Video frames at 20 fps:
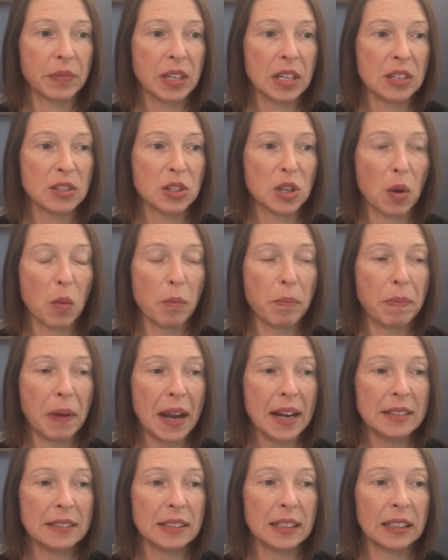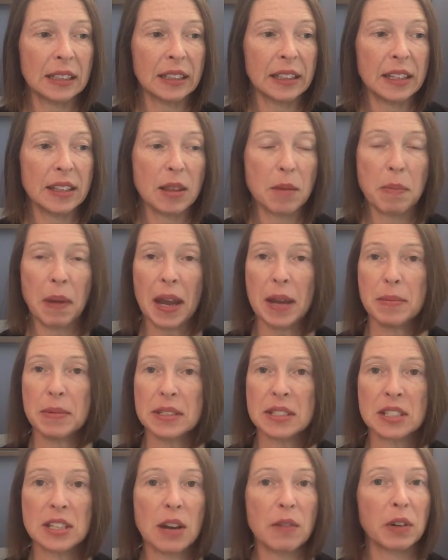So basically the
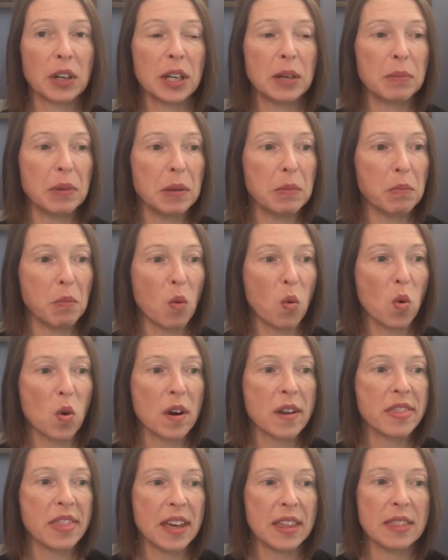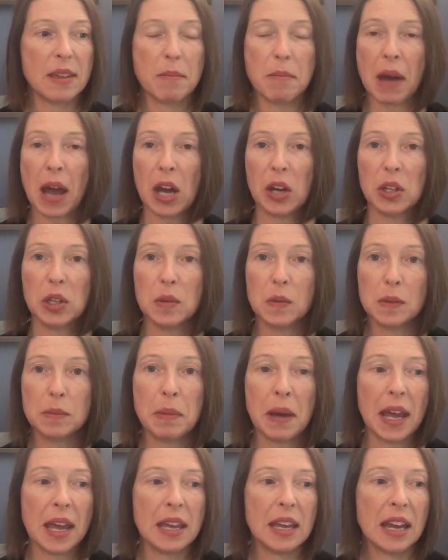payment's never going to be more than the amount you would
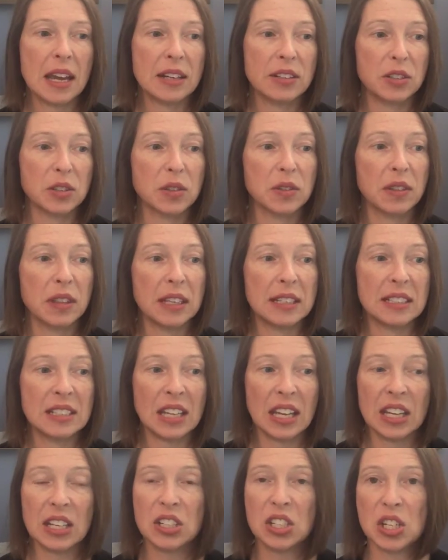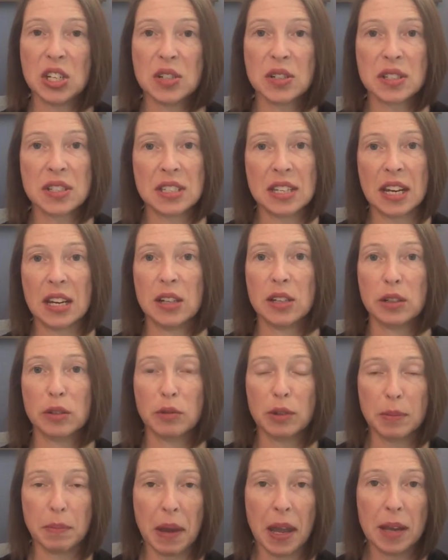pay under the 10-year standard
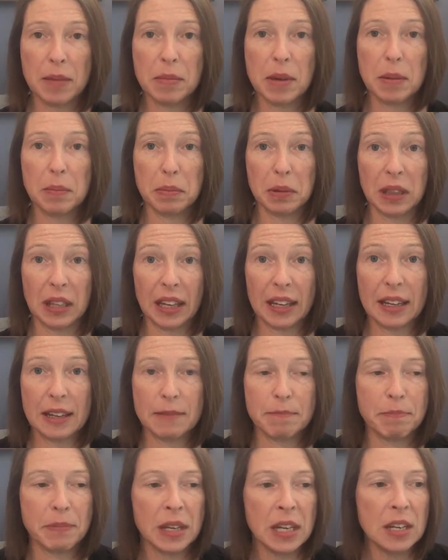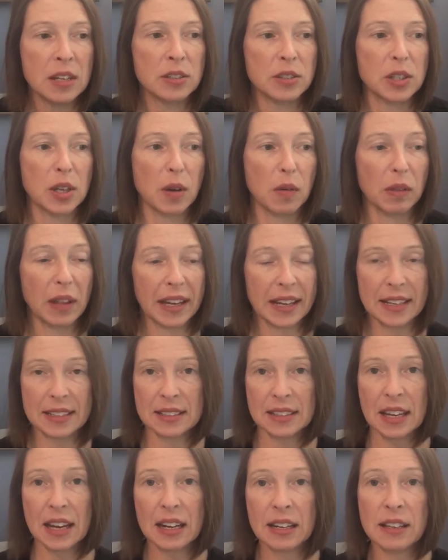repayment plan. So like I
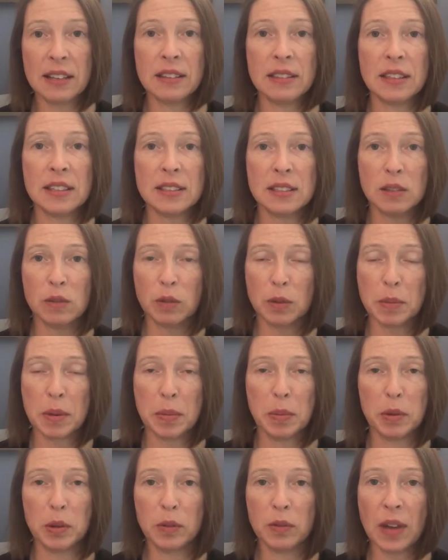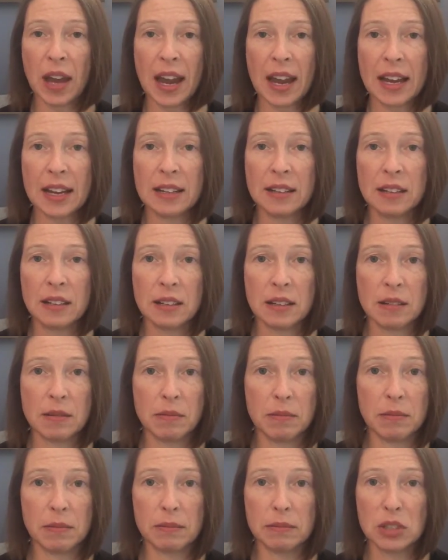said, this is for people who've had
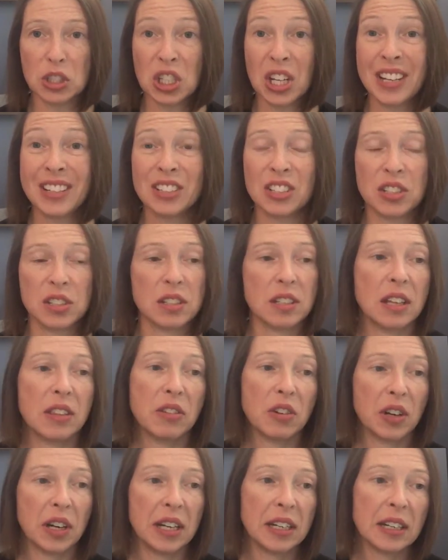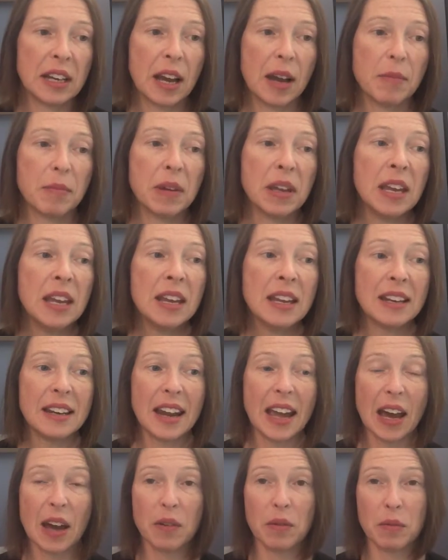changes in their income.
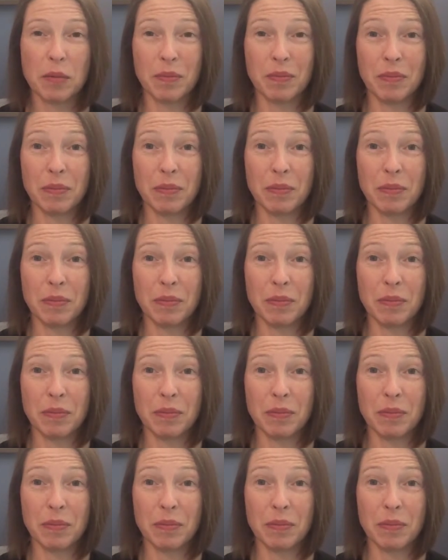Now,